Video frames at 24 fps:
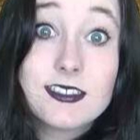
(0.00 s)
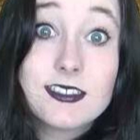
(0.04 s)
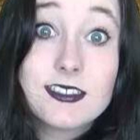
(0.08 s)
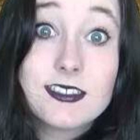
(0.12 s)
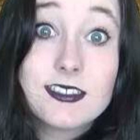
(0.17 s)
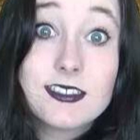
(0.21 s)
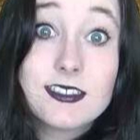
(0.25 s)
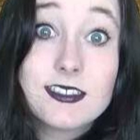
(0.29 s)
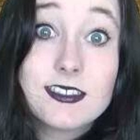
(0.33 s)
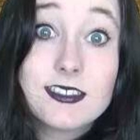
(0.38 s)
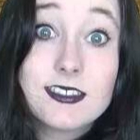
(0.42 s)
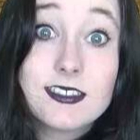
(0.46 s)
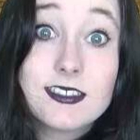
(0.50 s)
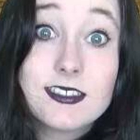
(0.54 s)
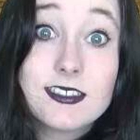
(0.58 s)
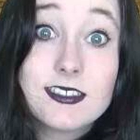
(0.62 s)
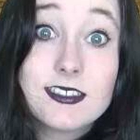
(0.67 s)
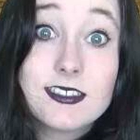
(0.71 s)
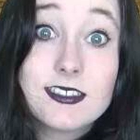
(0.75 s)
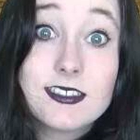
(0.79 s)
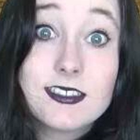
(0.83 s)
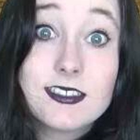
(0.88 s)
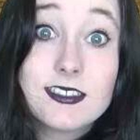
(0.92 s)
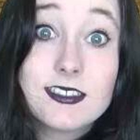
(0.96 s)

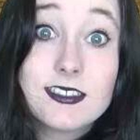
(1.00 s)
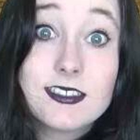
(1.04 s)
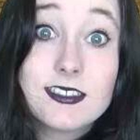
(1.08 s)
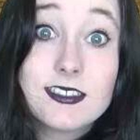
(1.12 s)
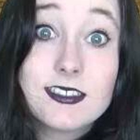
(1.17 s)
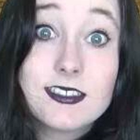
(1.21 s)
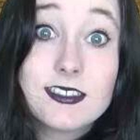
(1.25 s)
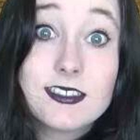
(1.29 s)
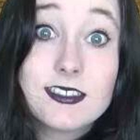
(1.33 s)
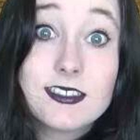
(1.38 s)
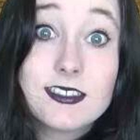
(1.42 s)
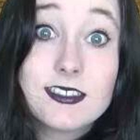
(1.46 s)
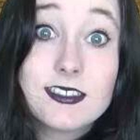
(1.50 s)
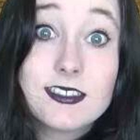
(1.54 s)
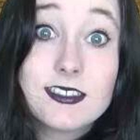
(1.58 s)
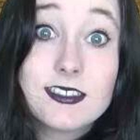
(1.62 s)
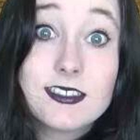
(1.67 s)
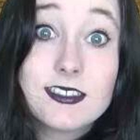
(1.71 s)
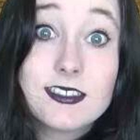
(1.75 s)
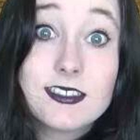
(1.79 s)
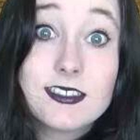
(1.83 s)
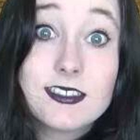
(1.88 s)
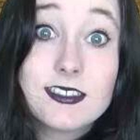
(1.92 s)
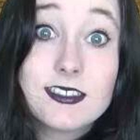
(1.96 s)

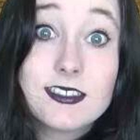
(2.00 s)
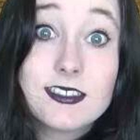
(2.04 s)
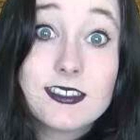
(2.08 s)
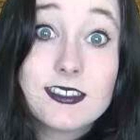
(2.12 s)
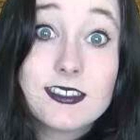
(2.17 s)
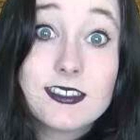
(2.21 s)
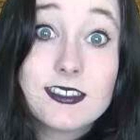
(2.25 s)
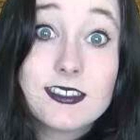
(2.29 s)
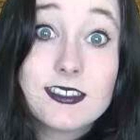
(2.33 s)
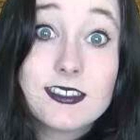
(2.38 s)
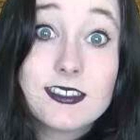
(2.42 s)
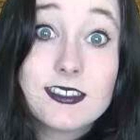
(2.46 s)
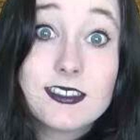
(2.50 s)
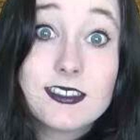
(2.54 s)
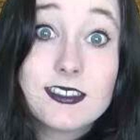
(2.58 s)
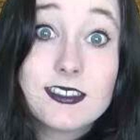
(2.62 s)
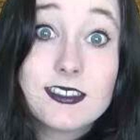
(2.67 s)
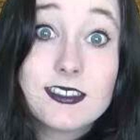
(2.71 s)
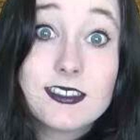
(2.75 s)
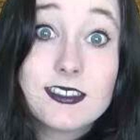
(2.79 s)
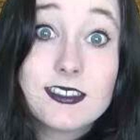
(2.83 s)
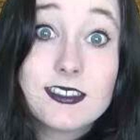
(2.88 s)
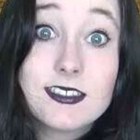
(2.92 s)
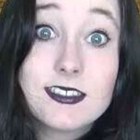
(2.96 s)

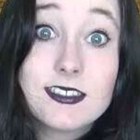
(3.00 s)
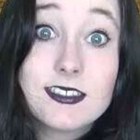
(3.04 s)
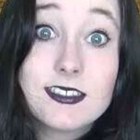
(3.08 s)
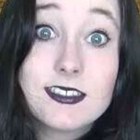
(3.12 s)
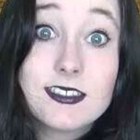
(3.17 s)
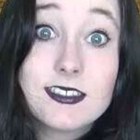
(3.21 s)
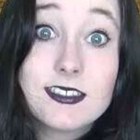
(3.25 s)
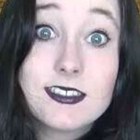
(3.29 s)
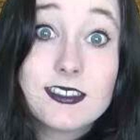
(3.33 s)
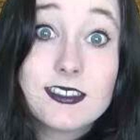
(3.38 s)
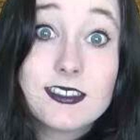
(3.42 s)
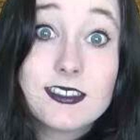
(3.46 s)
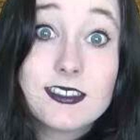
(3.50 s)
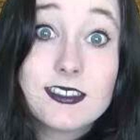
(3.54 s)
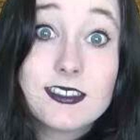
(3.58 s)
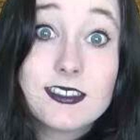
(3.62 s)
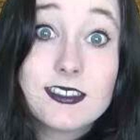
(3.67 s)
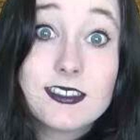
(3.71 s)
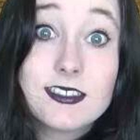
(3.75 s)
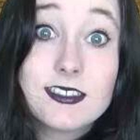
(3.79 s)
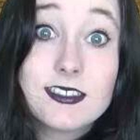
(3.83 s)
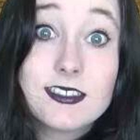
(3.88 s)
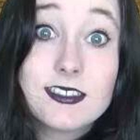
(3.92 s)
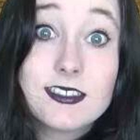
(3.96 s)

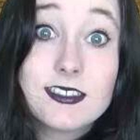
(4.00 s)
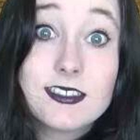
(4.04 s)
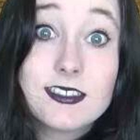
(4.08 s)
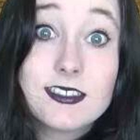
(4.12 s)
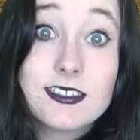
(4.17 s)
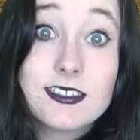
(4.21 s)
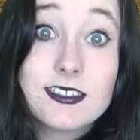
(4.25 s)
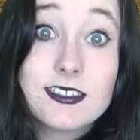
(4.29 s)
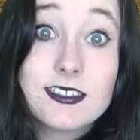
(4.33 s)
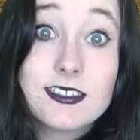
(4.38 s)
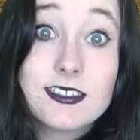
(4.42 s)
The face doesn't move, so there is nothing to read.